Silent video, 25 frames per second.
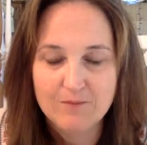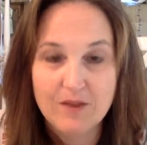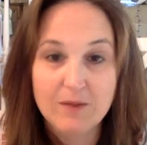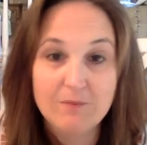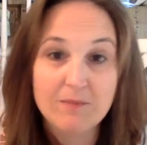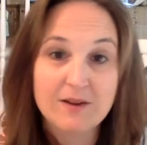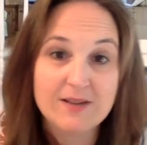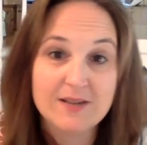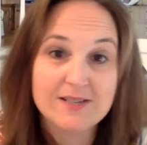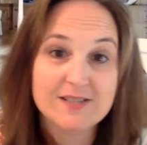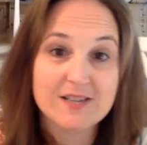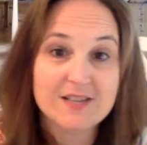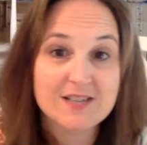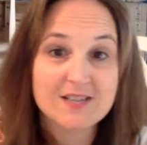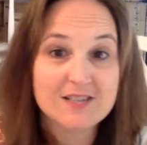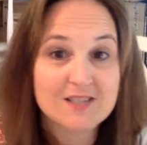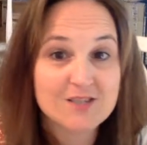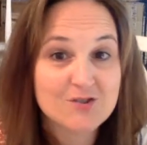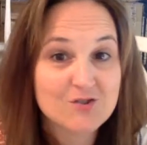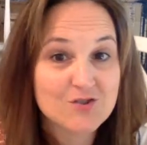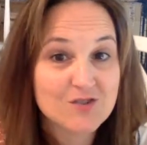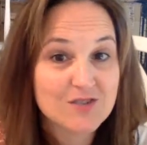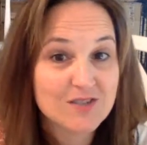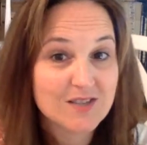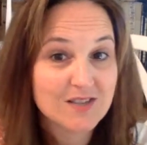my son is
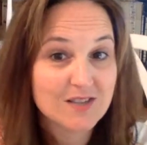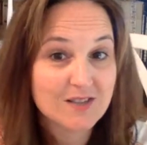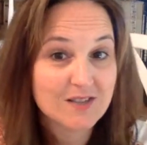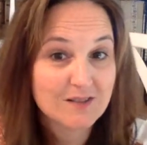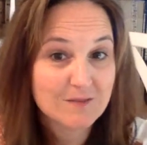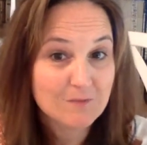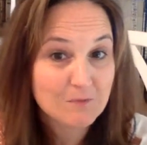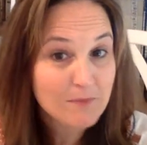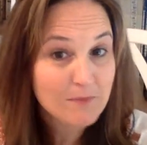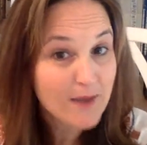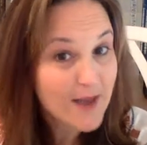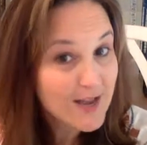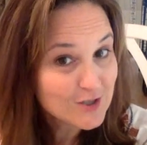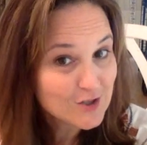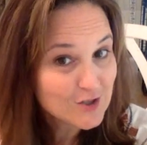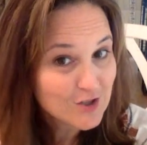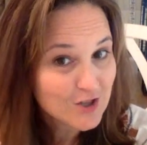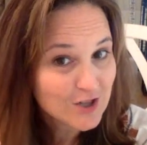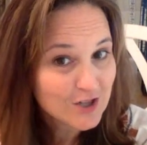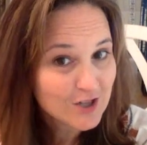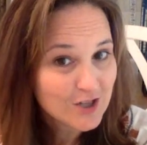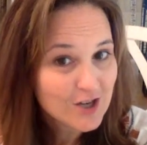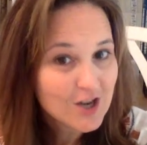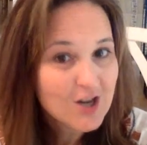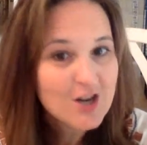interested in
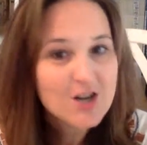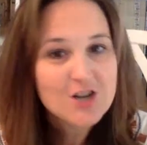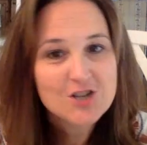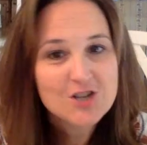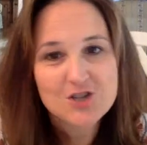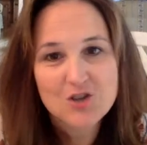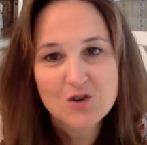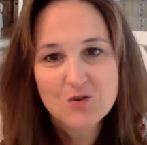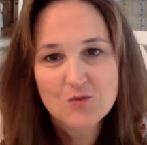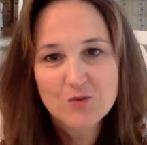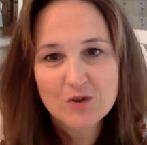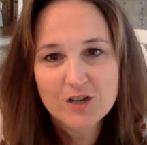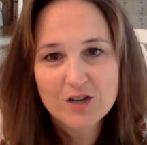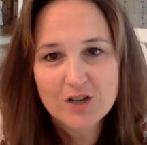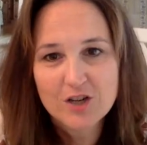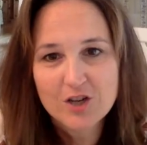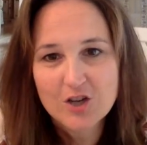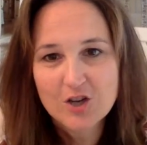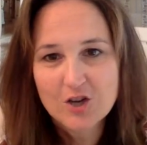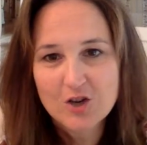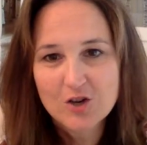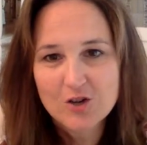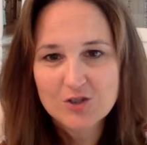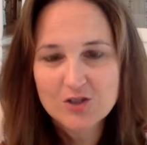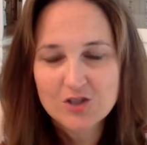magic, so we're going to
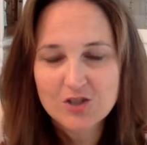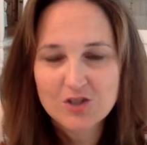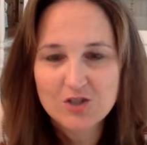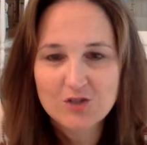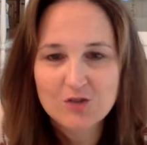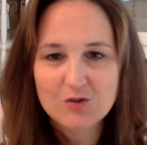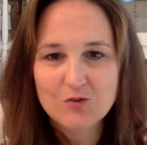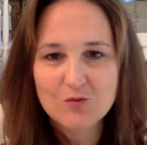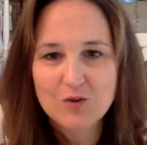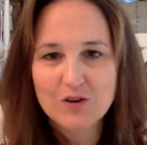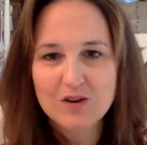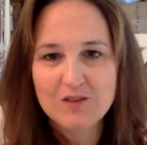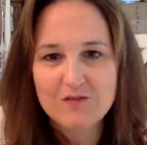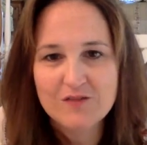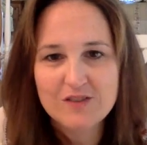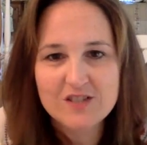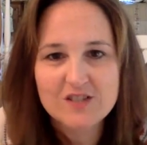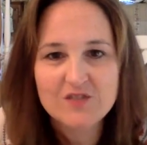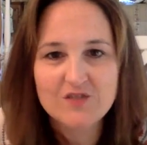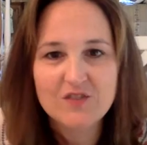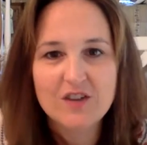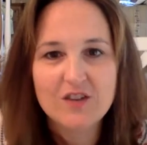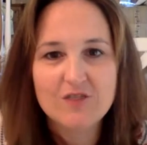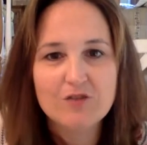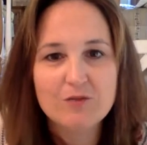go to one of
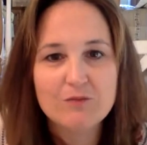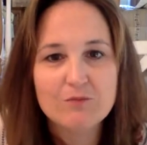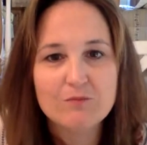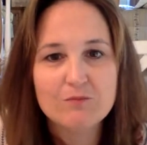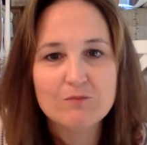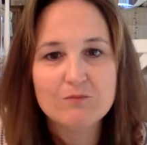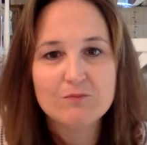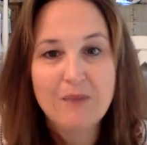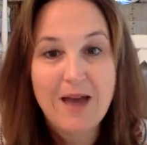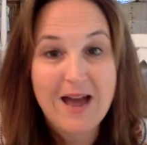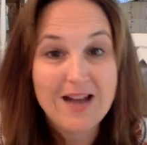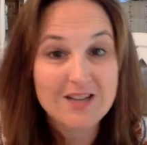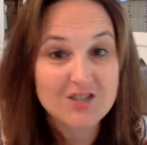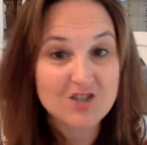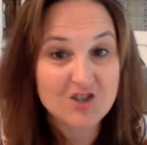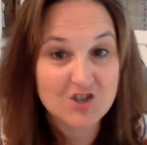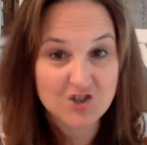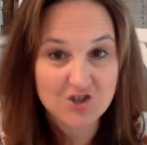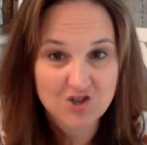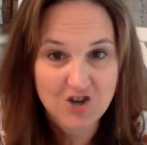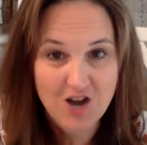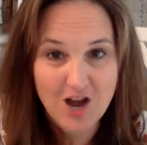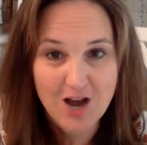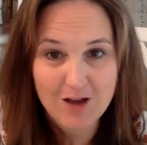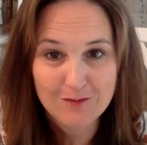his favorite magic
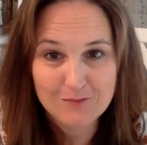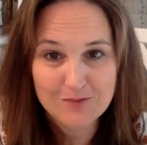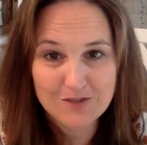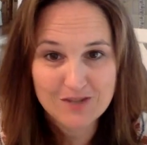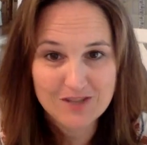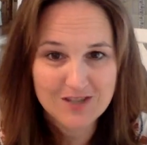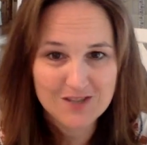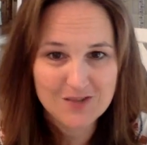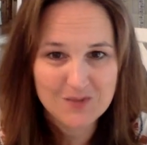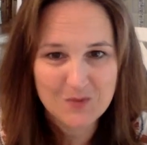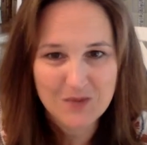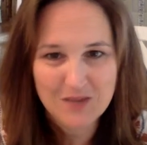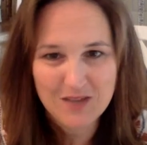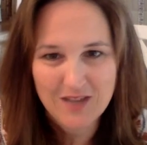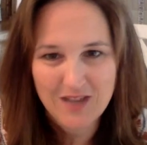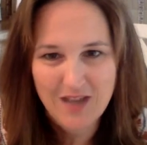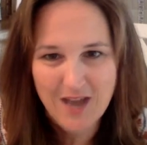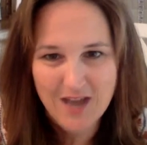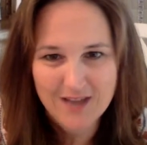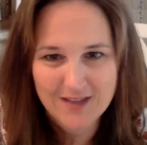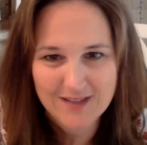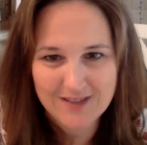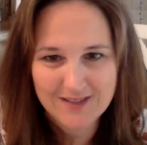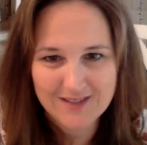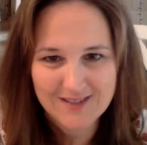shops this
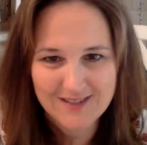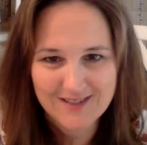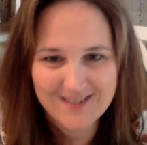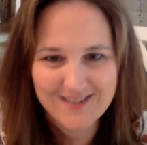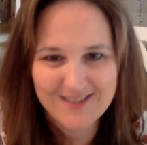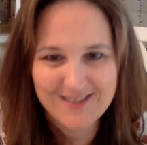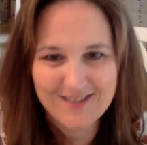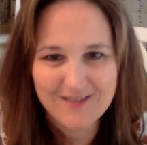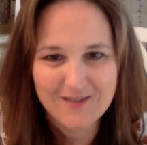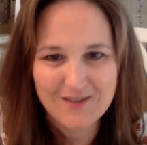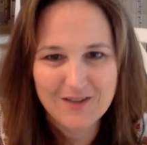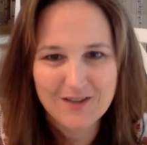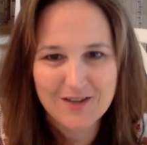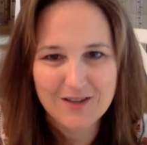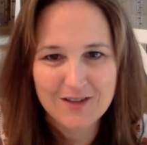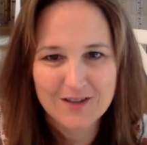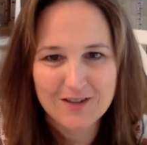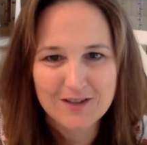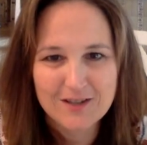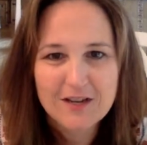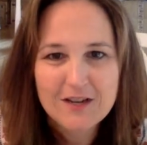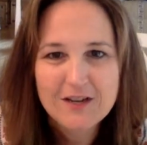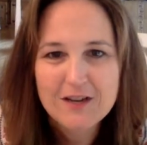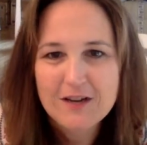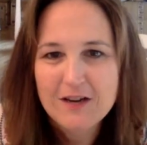weekend to see if he
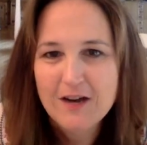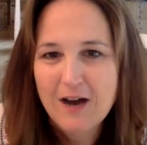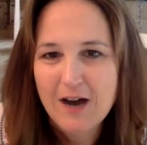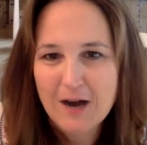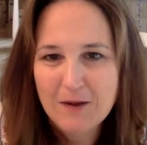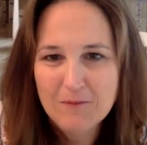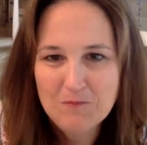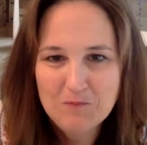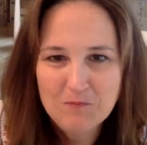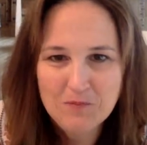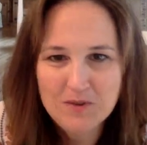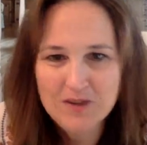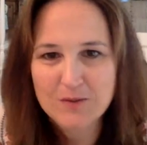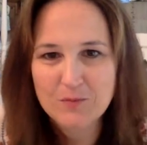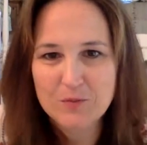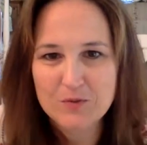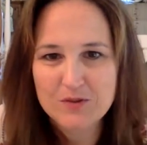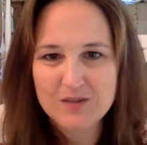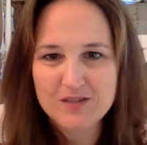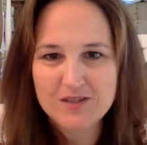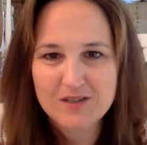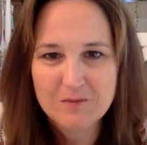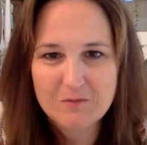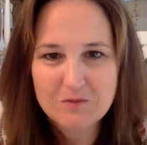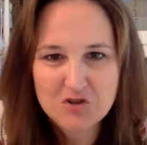could meet up
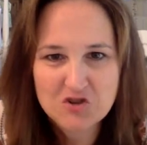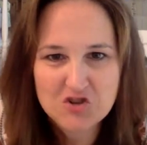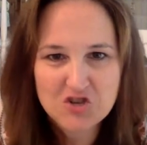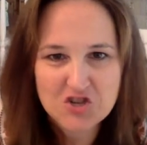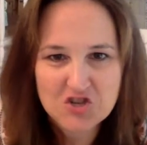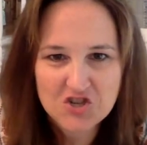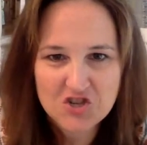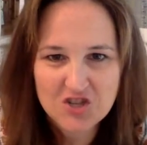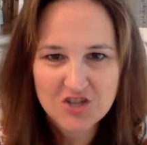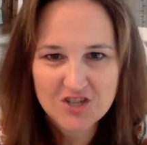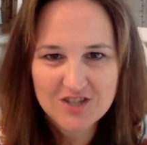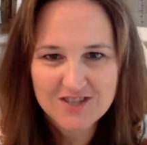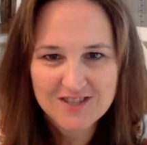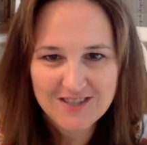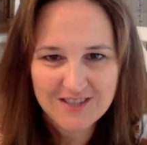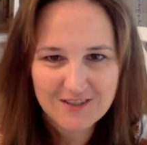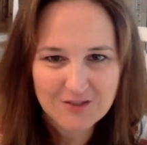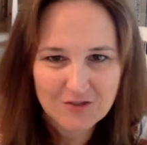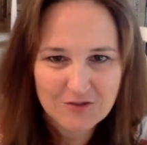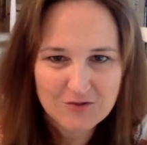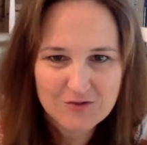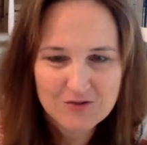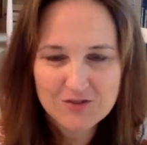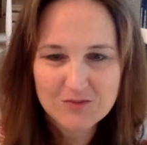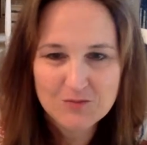with some magicians and
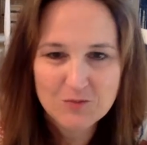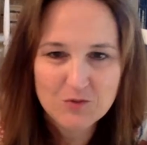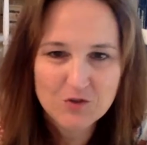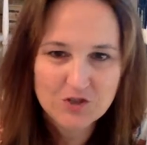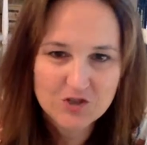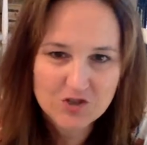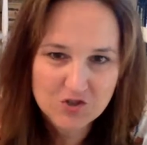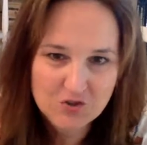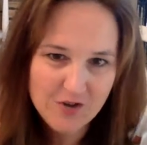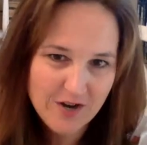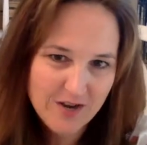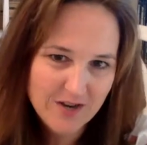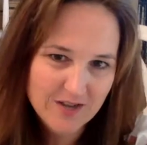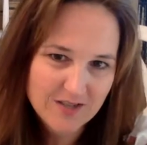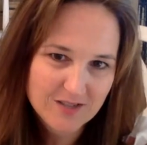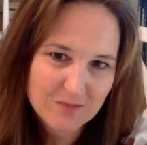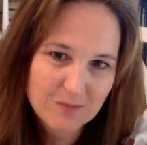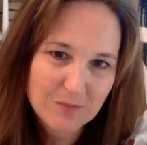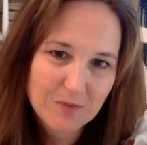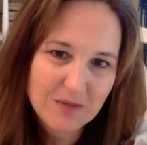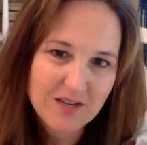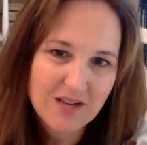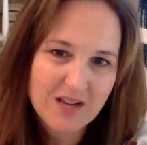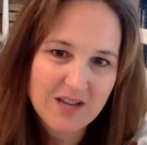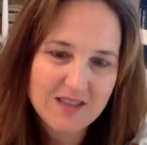learn some more tricks.
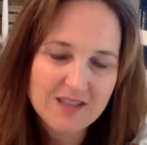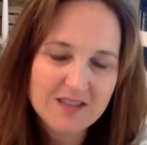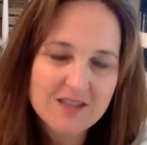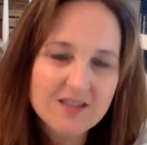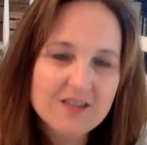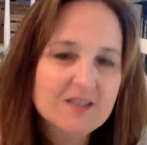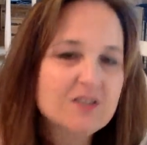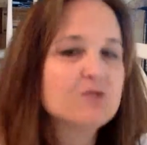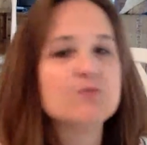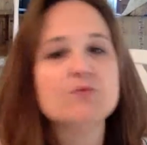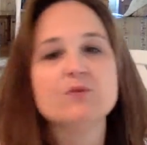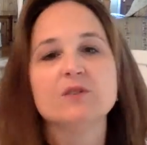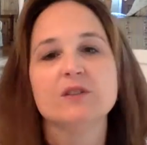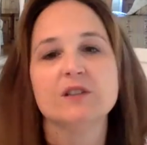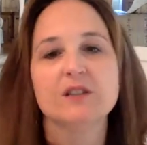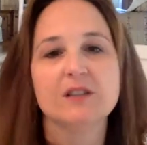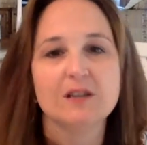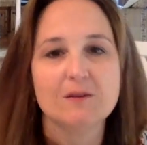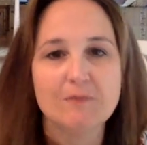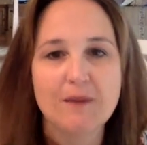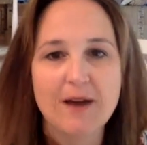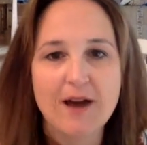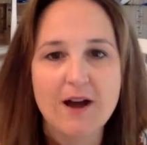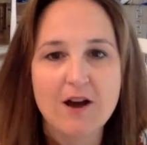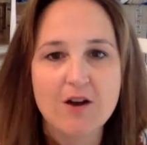But I think it's really
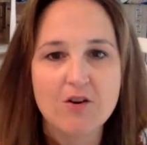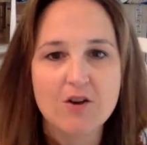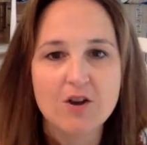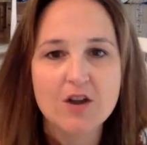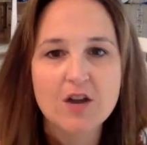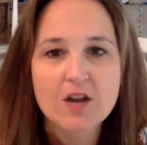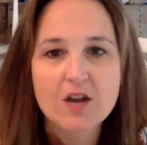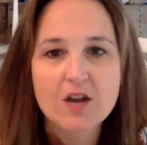about